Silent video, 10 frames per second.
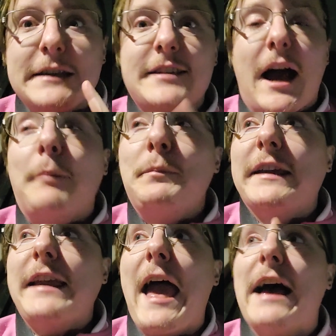Toppling
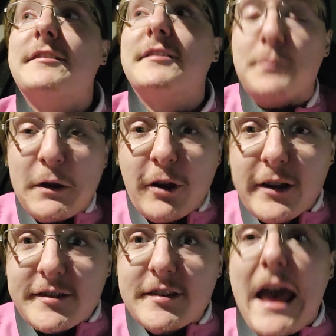has
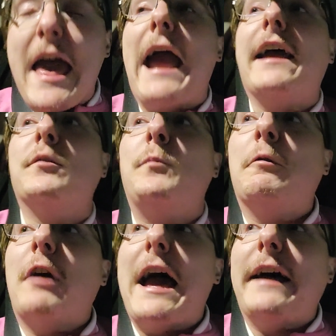spirits, and we
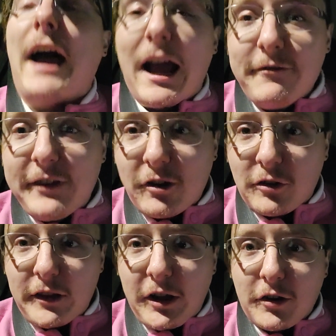were at Hy-Vee
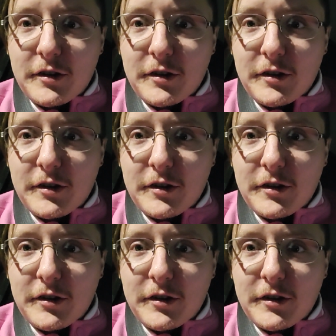earlier,